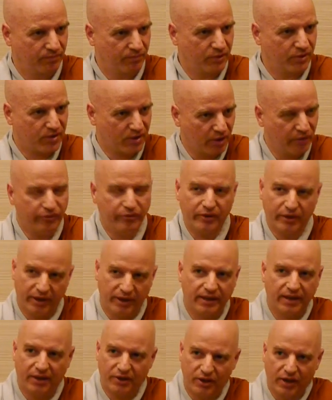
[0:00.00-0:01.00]
The
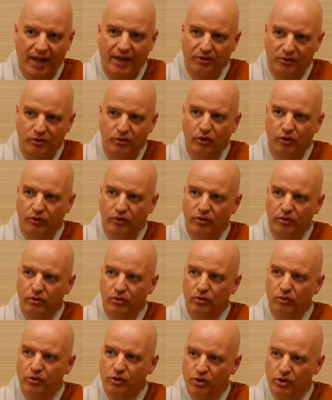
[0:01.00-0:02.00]
suffering that you had to go
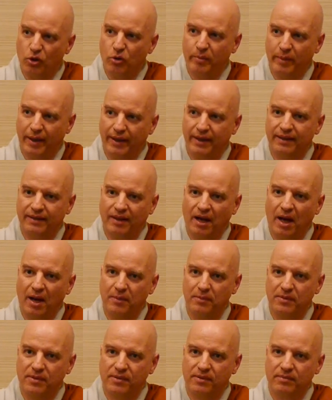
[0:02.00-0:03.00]
through so many
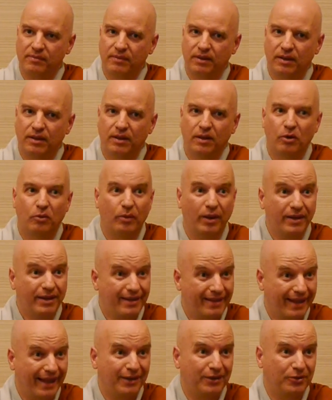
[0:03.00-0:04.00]
times. What
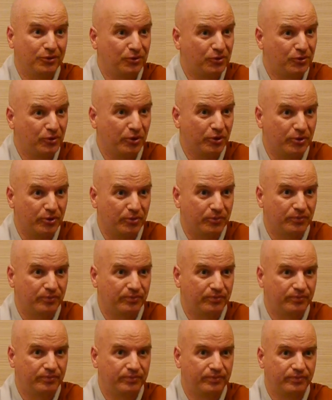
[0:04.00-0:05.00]
did that do to you?
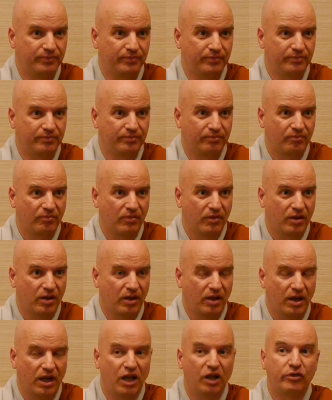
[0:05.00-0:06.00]

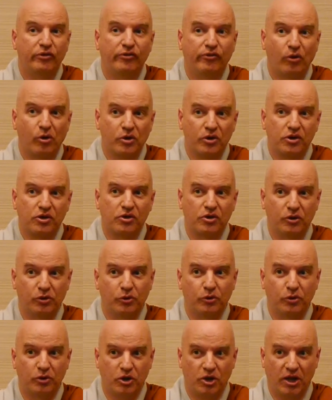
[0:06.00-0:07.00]
It forced you
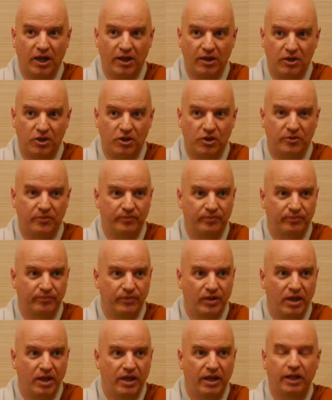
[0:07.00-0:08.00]
to change.
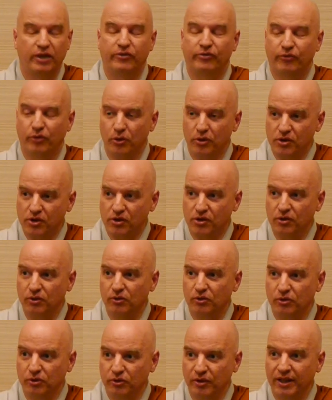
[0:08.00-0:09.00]
It forced you to